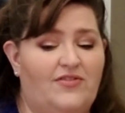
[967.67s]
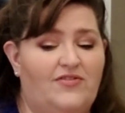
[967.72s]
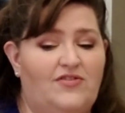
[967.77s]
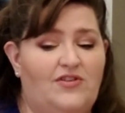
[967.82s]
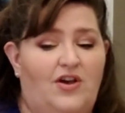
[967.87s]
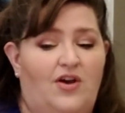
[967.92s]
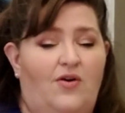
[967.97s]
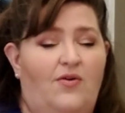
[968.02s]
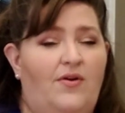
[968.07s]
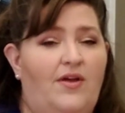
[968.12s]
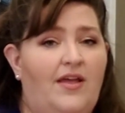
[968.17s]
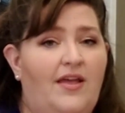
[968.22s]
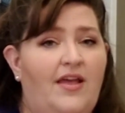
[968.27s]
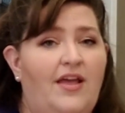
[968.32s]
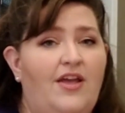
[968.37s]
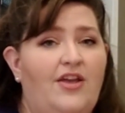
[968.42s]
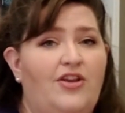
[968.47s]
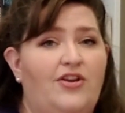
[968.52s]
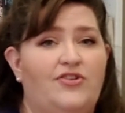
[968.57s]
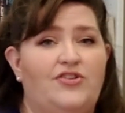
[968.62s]
So
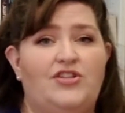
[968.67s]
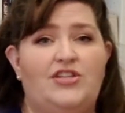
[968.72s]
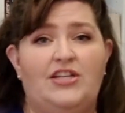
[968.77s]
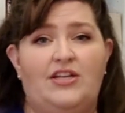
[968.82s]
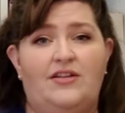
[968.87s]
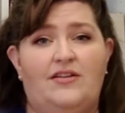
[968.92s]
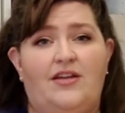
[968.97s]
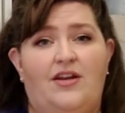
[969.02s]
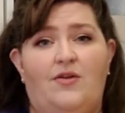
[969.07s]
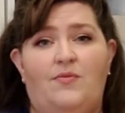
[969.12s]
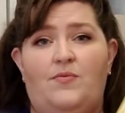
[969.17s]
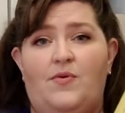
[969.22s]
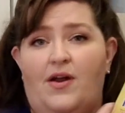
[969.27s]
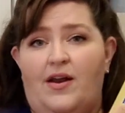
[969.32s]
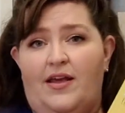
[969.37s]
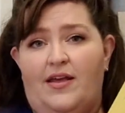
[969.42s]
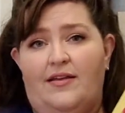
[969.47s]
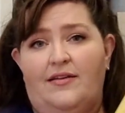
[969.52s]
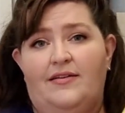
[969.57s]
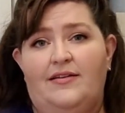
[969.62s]
you're still going to
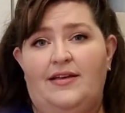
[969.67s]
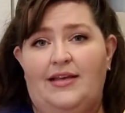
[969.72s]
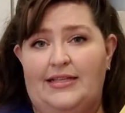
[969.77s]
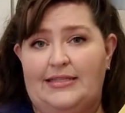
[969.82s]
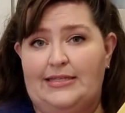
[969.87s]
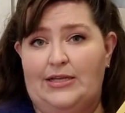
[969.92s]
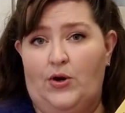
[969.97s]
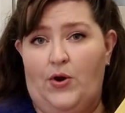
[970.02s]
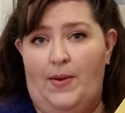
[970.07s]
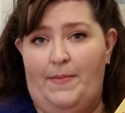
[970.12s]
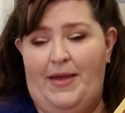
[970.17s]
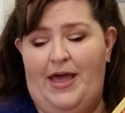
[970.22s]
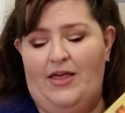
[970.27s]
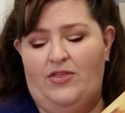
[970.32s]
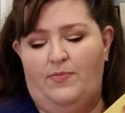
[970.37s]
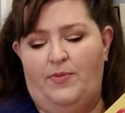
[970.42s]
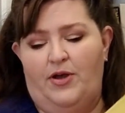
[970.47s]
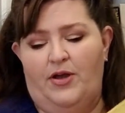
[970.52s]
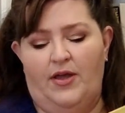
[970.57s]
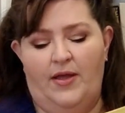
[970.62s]
want to consider a
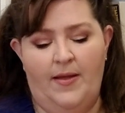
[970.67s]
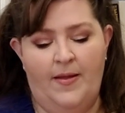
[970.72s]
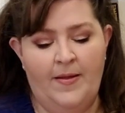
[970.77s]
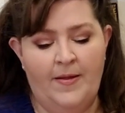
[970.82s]
math book.